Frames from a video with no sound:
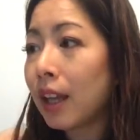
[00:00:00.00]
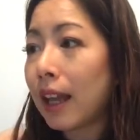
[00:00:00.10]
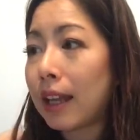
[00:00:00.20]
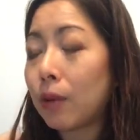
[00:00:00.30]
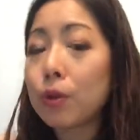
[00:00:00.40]

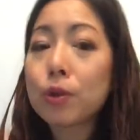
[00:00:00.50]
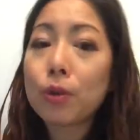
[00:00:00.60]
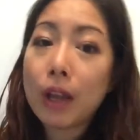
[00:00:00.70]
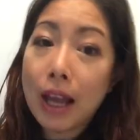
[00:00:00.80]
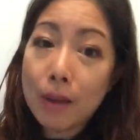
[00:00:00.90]
and
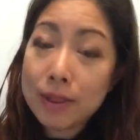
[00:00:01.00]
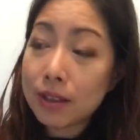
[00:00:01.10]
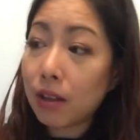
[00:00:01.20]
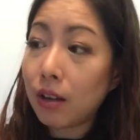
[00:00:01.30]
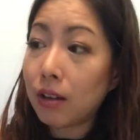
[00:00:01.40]
also
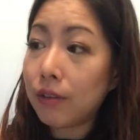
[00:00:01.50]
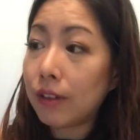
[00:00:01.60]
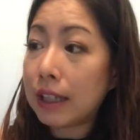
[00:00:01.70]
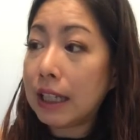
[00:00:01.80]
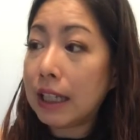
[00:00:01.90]
helps of
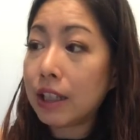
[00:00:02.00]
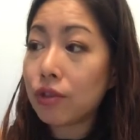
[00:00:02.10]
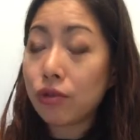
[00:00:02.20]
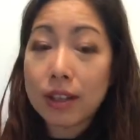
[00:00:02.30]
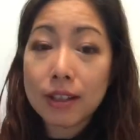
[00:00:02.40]
healing
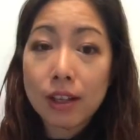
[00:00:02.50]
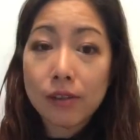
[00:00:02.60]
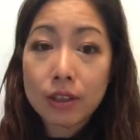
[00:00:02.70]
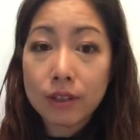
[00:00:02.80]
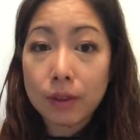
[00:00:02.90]
stress
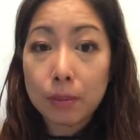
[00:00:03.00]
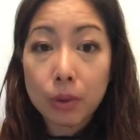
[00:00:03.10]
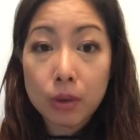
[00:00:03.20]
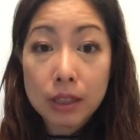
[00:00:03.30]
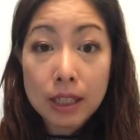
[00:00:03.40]
areas of the
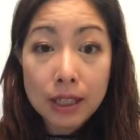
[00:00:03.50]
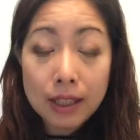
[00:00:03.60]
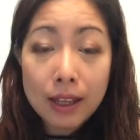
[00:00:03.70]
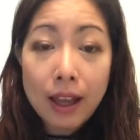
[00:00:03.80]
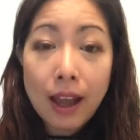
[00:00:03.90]
body.
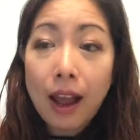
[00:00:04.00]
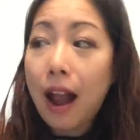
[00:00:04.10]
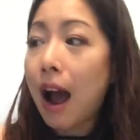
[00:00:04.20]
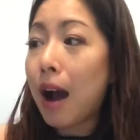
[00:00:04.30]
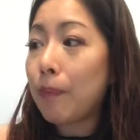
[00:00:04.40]

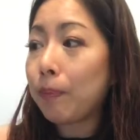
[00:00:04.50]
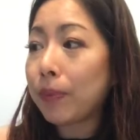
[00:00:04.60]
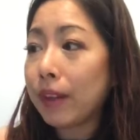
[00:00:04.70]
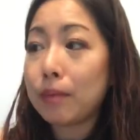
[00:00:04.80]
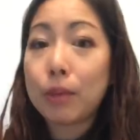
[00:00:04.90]

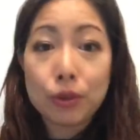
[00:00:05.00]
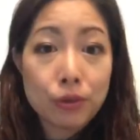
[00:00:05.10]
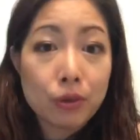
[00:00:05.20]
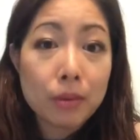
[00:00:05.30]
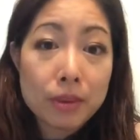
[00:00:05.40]
Yeah,
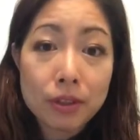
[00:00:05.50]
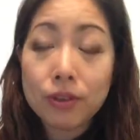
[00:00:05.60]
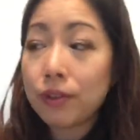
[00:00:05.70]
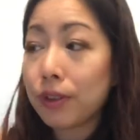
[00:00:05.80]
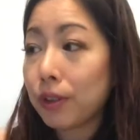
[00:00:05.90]
marjoram is
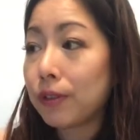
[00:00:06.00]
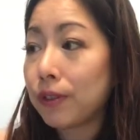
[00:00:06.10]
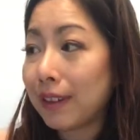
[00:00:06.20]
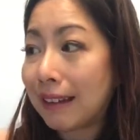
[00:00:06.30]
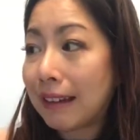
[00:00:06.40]
actually very good
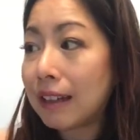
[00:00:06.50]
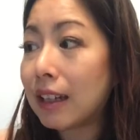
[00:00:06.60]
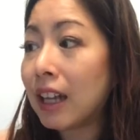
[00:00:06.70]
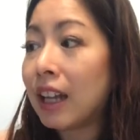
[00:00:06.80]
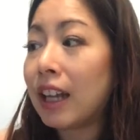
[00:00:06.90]
for that.
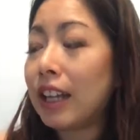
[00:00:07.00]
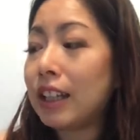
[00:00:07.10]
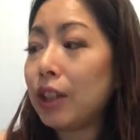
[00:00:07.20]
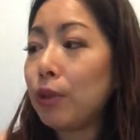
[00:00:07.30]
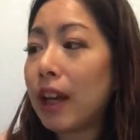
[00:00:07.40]
And
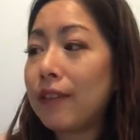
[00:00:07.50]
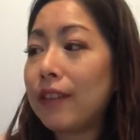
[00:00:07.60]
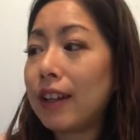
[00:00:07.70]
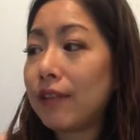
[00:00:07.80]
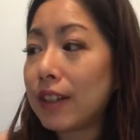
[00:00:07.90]
then you
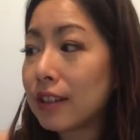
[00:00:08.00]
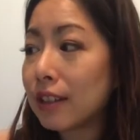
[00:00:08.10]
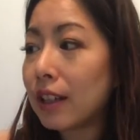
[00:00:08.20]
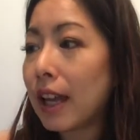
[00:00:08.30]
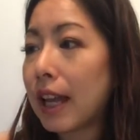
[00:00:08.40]
have
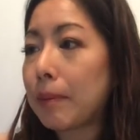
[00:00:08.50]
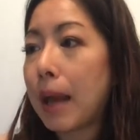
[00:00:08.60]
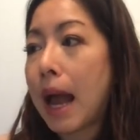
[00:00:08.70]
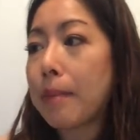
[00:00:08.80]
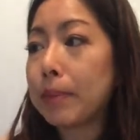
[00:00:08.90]
lavender and
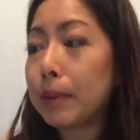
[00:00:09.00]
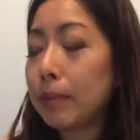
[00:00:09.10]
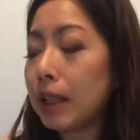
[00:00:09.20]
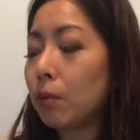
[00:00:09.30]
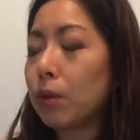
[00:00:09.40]

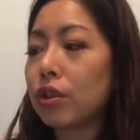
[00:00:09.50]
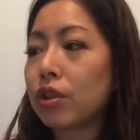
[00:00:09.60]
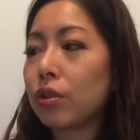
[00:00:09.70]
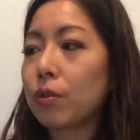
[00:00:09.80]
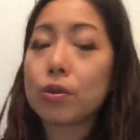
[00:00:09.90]
peppermint,
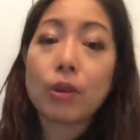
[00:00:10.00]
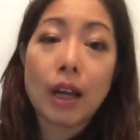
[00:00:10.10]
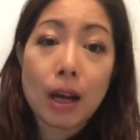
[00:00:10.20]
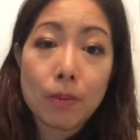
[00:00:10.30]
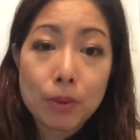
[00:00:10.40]
which also
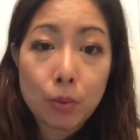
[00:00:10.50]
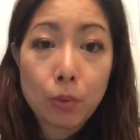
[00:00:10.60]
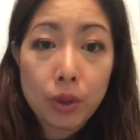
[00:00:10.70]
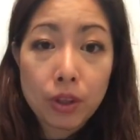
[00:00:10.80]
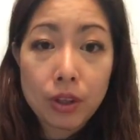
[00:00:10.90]
helps
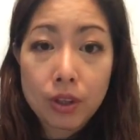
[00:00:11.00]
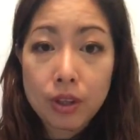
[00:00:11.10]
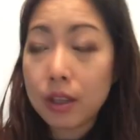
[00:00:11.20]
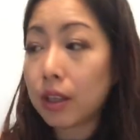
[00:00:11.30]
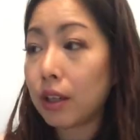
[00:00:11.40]

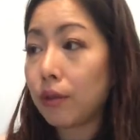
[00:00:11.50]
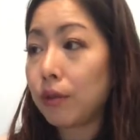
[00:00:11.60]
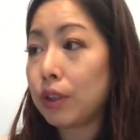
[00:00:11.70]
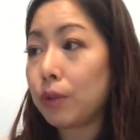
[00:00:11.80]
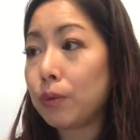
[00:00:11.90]
with
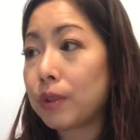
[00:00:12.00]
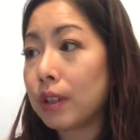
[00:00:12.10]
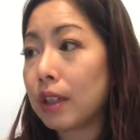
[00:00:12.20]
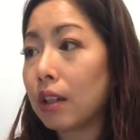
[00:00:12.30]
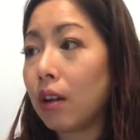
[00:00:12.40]

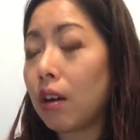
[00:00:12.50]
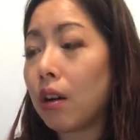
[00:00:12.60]
reducing